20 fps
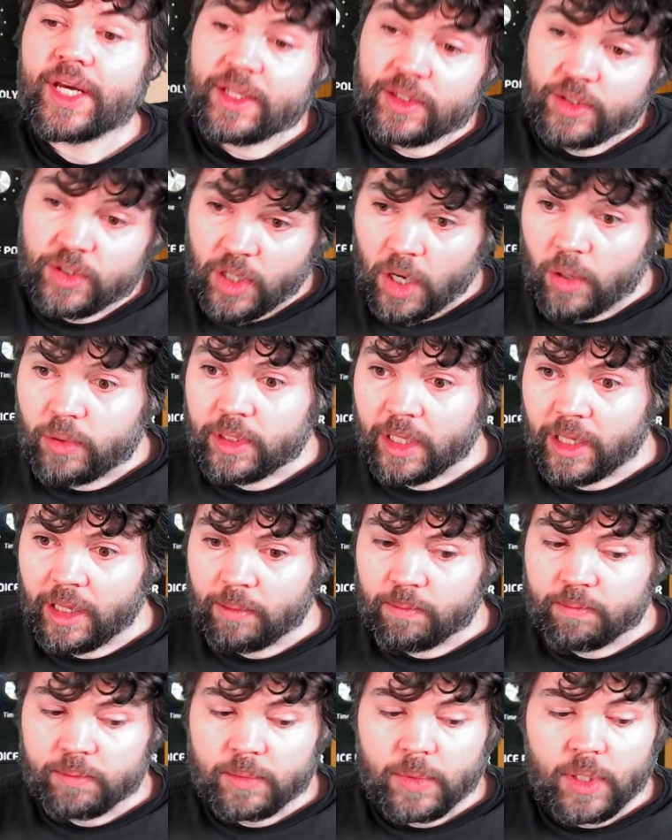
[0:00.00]
in
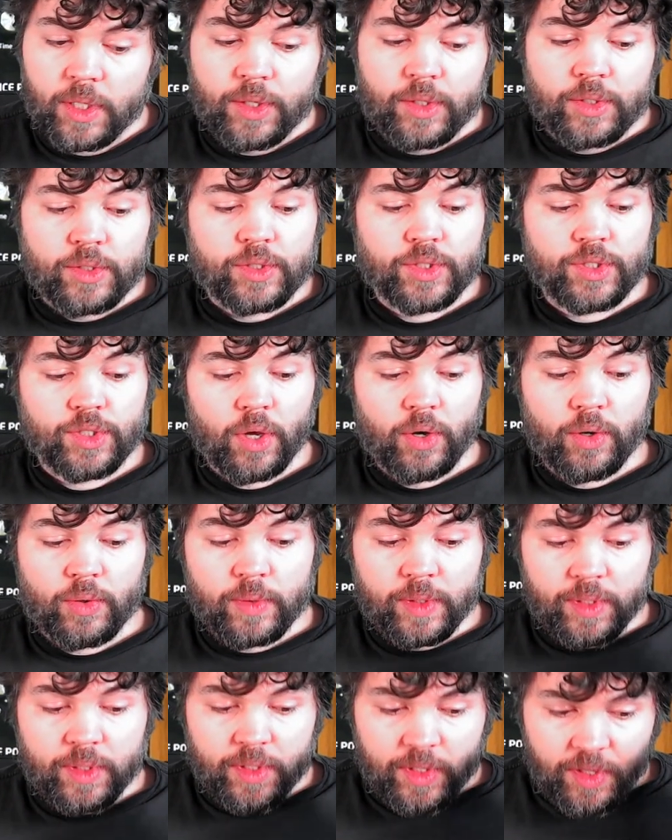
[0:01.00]
total.
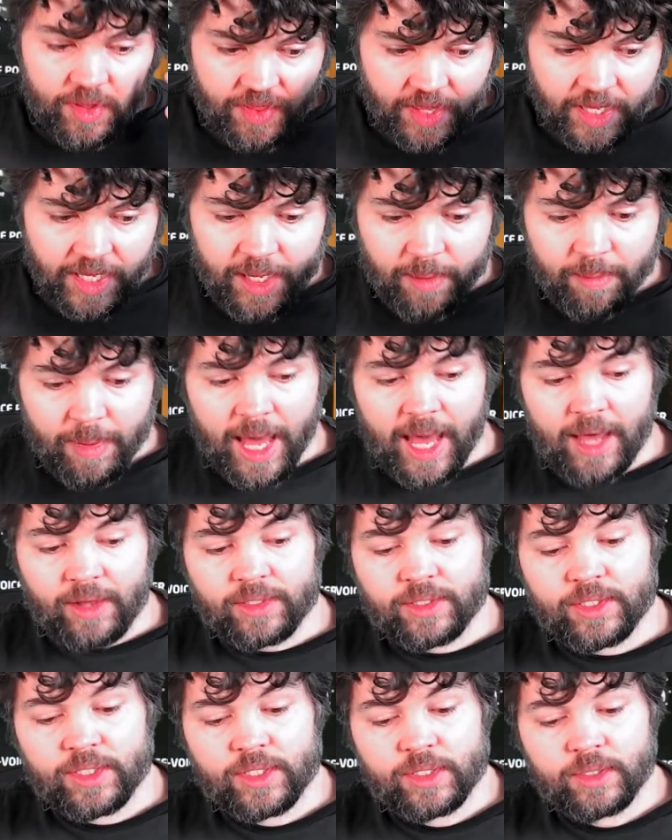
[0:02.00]
So think
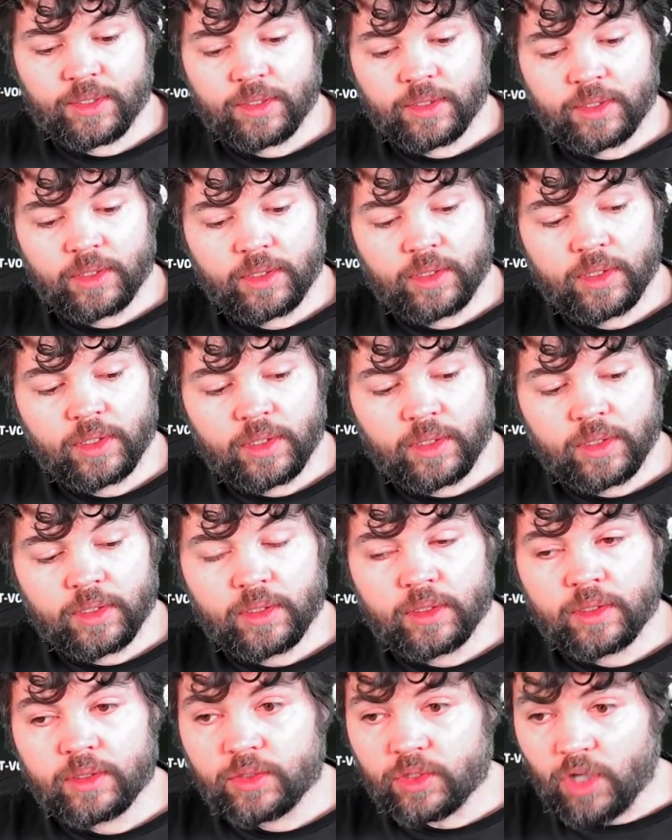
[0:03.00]
about
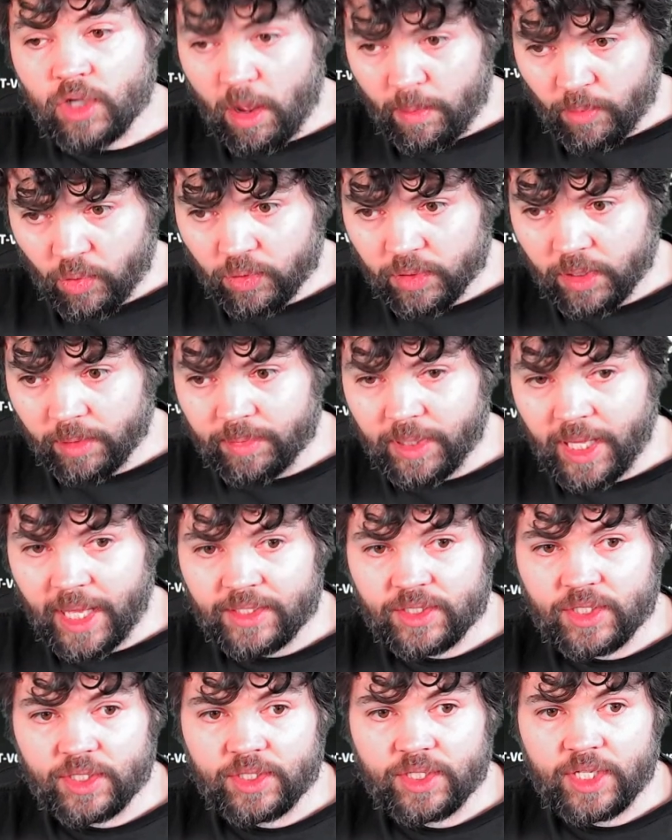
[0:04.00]
timbral
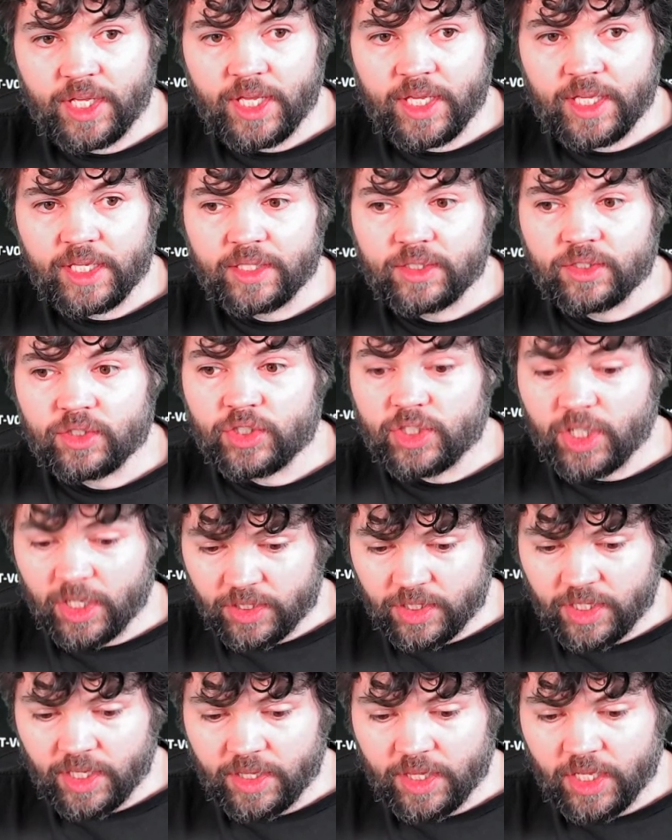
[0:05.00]
complexity
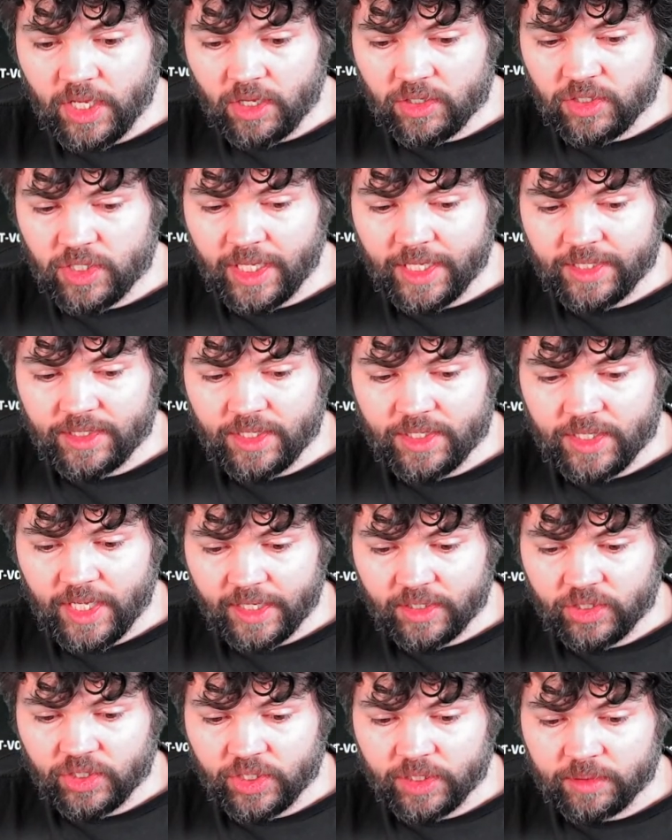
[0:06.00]
just in the oscillator
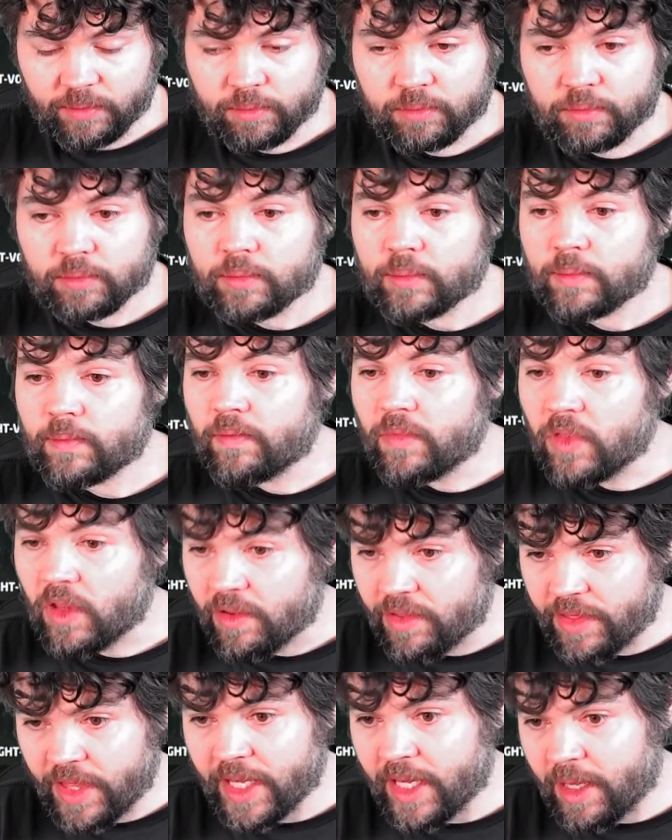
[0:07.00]
section.
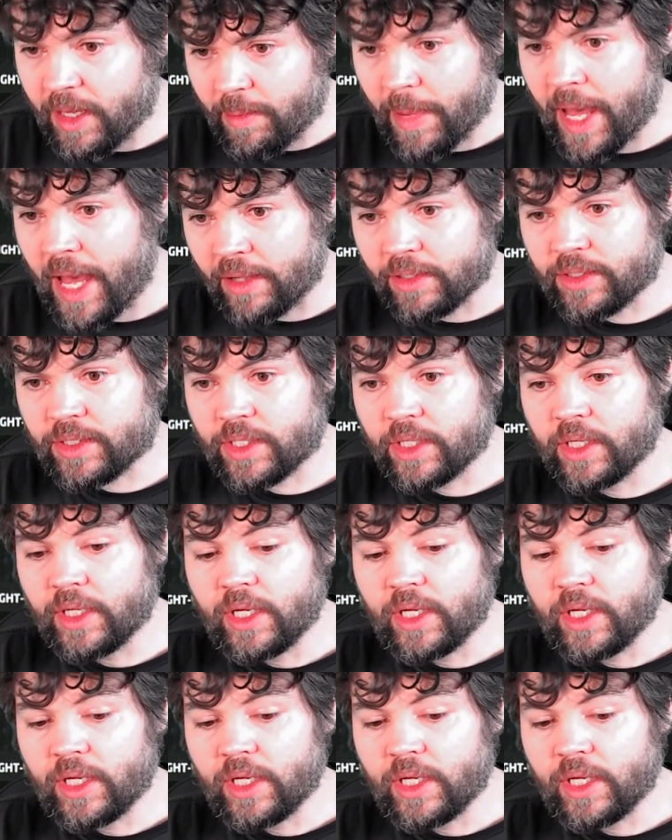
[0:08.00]
Think about